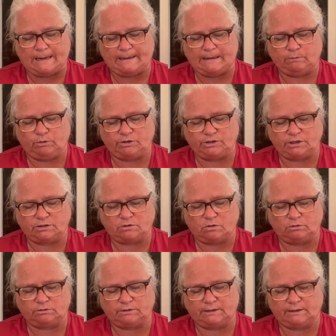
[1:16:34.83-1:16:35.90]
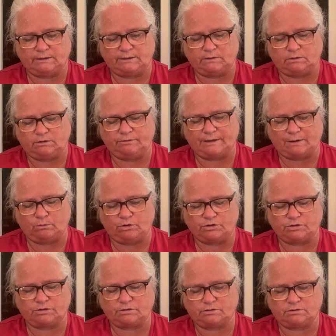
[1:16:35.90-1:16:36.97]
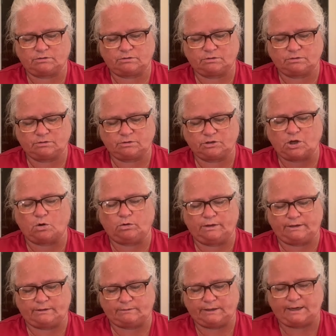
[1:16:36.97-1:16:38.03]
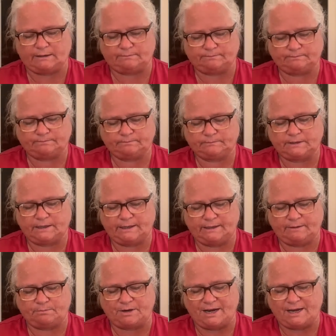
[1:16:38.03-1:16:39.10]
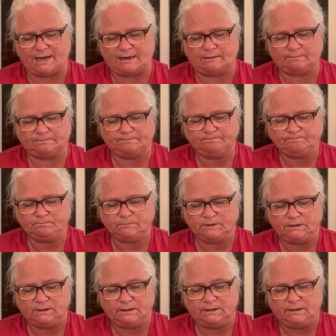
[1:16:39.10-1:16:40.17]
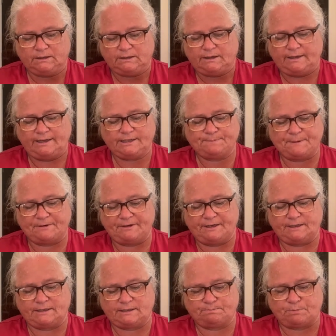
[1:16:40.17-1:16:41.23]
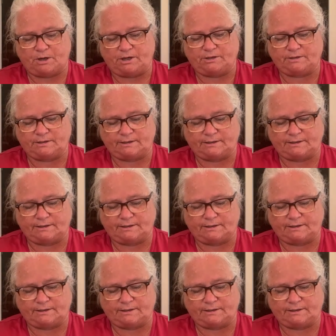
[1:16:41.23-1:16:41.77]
what's it called? All of that was stolen, yeah, in the break-in. An experience, but